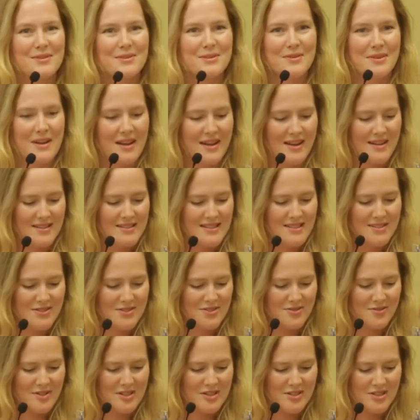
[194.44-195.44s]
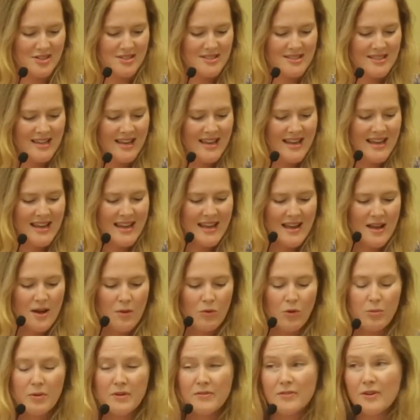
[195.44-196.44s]
few Teach to Reaches.
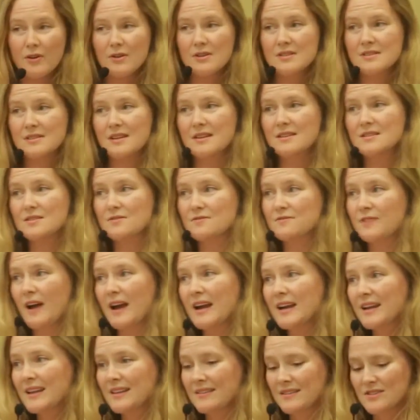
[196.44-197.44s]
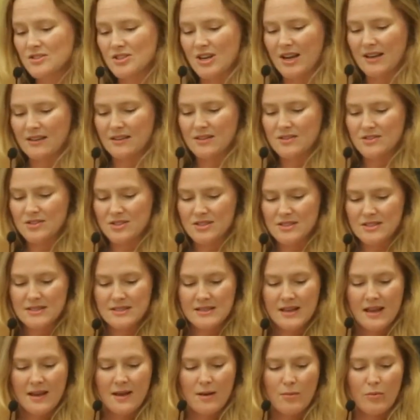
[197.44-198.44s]
We'll be focused on defining the
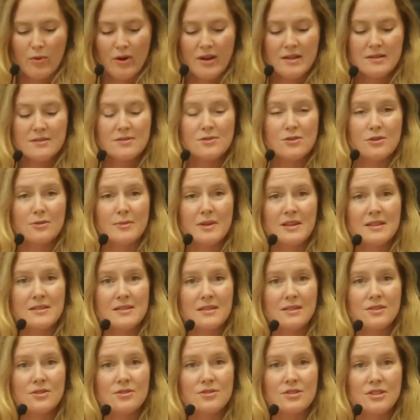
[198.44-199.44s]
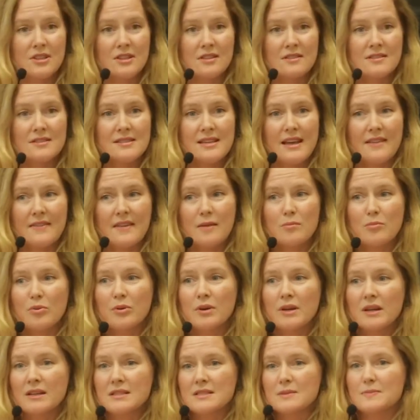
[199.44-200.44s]
challenges, brainstorming solutions, and then
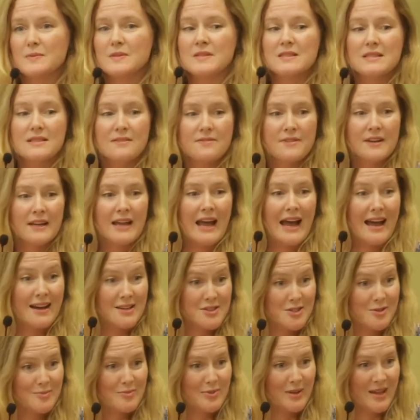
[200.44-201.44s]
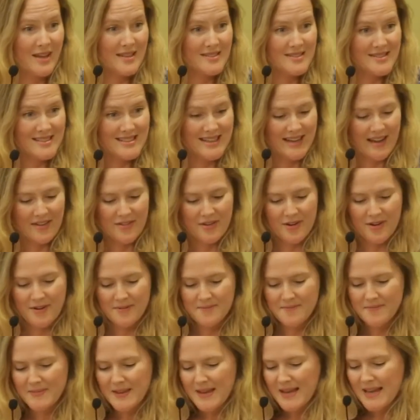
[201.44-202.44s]
putting specific action plans
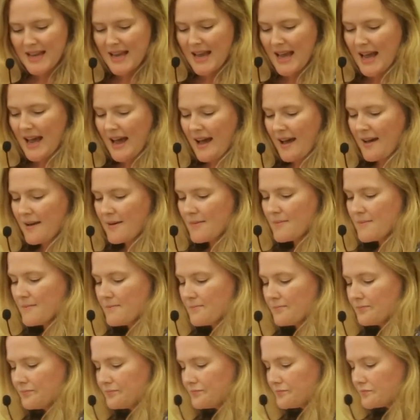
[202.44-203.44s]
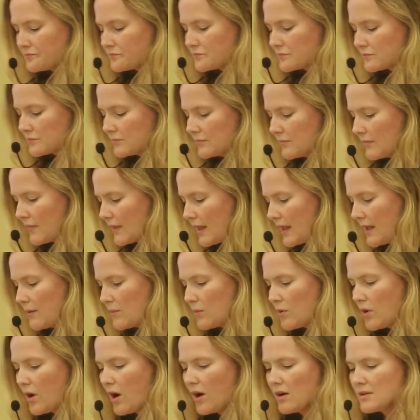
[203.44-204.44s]
together. And
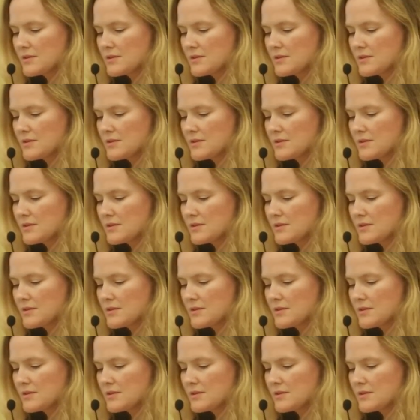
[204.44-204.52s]
we'll